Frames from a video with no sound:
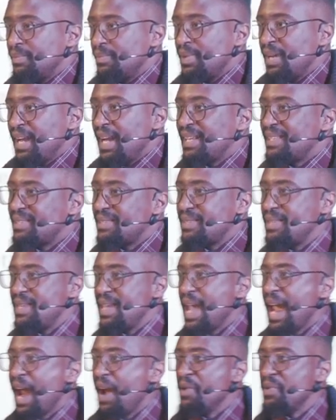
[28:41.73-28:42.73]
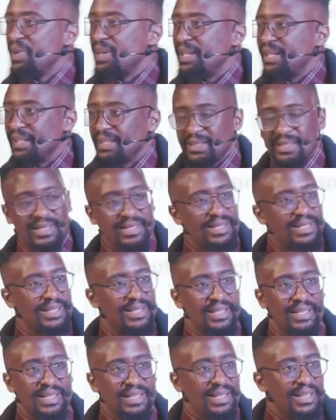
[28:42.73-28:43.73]
It's the arrogant
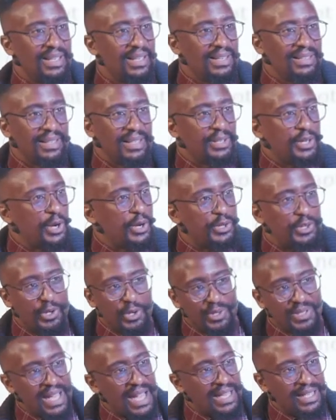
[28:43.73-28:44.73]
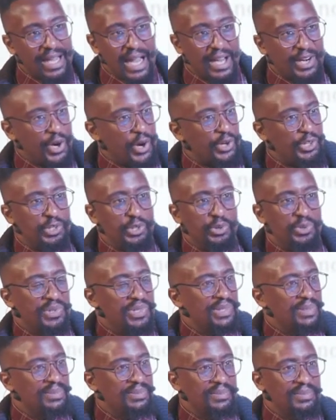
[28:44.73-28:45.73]
that God goes, I, I can't use.